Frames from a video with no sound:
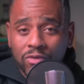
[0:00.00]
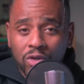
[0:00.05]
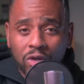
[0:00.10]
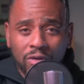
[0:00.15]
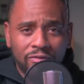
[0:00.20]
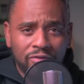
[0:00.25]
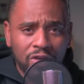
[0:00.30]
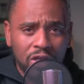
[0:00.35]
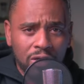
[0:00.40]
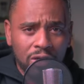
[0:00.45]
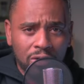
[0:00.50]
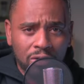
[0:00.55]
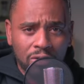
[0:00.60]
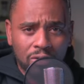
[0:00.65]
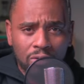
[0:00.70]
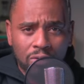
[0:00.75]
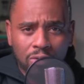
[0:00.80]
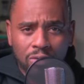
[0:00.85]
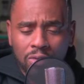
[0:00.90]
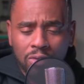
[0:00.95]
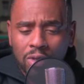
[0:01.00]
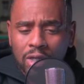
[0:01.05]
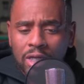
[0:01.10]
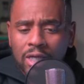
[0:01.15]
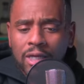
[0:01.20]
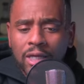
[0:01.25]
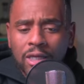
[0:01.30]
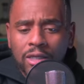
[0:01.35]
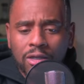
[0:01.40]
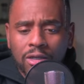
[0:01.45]
your vehicle,
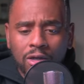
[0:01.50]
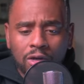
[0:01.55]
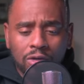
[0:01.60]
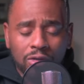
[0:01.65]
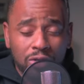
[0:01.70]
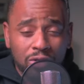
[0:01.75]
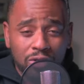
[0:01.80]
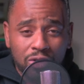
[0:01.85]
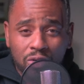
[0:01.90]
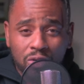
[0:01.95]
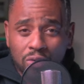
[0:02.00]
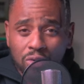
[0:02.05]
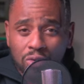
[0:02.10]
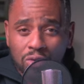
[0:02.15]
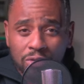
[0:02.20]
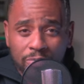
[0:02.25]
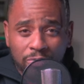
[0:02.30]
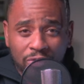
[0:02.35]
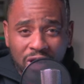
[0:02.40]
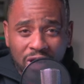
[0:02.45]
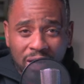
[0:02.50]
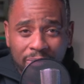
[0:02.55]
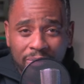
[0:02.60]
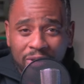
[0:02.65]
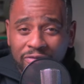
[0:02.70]
you know, your tools, prep.